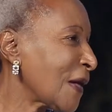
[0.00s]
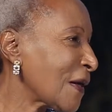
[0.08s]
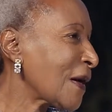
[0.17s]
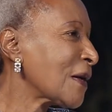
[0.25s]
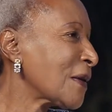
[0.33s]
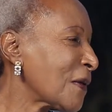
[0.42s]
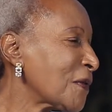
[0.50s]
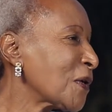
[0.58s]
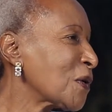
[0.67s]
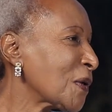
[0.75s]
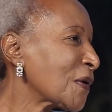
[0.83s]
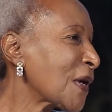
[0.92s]
I
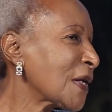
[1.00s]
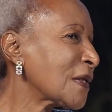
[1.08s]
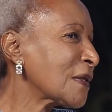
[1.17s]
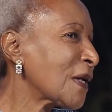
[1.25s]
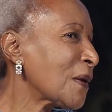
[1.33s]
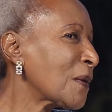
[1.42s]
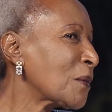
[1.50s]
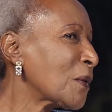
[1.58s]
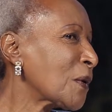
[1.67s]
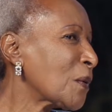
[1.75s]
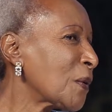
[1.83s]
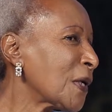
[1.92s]
think you're right.
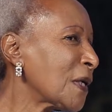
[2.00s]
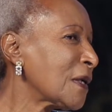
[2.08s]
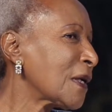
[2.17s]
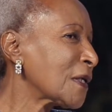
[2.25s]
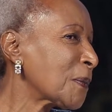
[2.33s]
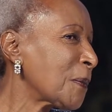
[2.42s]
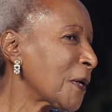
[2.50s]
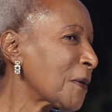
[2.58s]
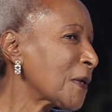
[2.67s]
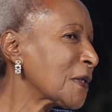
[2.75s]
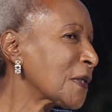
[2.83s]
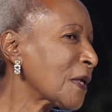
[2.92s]
We as
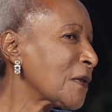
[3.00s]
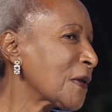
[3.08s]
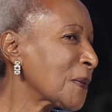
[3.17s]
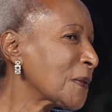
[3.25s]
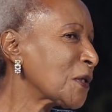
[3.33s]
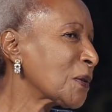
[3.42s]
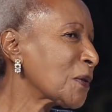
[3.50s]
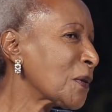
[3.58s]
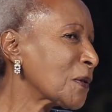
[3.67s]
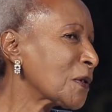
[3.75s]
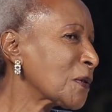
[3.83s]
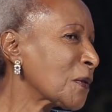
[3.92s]
parents, I think we should
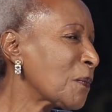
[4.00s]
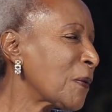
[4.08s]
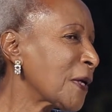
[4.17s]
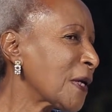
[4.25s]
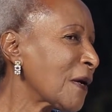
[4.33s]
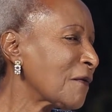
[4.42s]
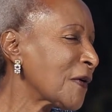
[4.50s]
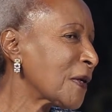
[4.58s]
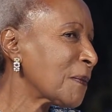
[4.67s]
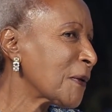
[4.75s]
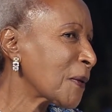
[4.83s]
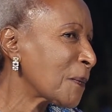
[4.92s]
also play a
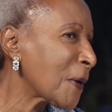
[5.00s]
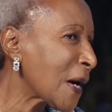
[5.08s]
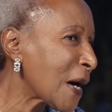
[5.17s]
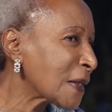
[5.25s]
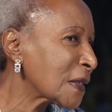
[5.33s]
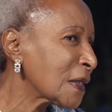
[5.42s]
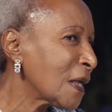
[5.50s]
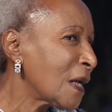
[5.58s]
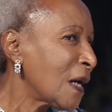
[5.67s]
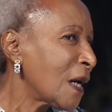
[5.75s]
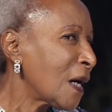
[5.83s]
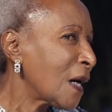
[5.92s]
very big part.
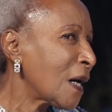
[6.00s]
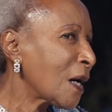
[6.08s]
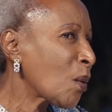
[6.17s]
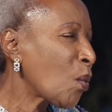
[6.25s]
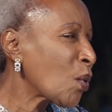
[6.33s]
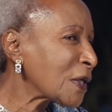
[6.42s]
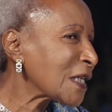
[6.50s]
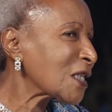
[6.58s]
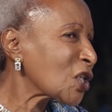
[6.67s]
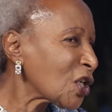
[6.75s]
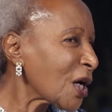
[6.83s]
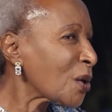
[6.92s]
What
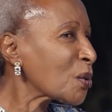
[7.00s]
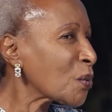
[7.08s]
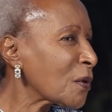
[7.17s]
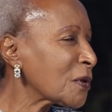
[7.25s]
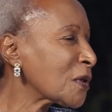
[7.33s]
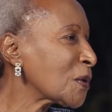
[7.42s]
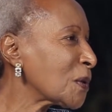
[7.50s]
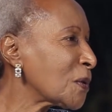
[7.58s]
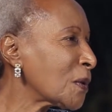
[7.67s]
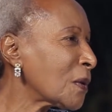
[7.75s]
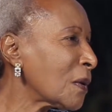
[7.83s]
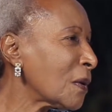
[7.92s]
a child wants to
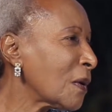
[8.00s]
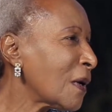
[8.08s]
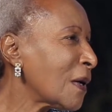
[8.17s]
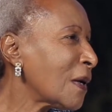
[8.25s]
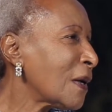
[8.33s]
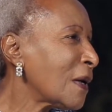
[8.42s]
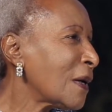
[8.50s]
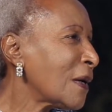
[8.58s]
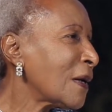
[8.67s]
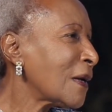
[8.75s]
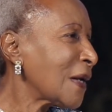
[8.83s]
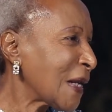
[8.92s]
do,
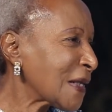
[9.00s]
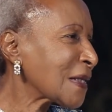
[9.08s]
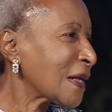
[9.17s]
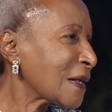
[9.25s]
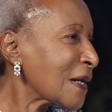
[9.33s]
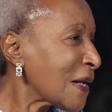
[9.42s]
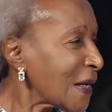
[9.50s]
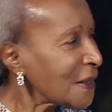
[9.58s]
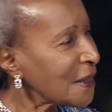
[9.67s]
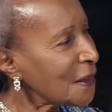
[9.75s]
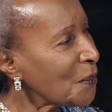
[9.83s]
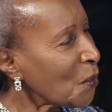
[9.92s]
let
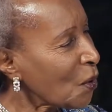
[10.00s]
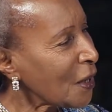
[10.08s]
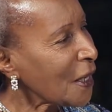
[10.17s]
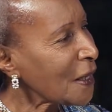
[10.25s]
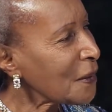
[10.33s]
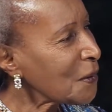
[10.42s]
him or her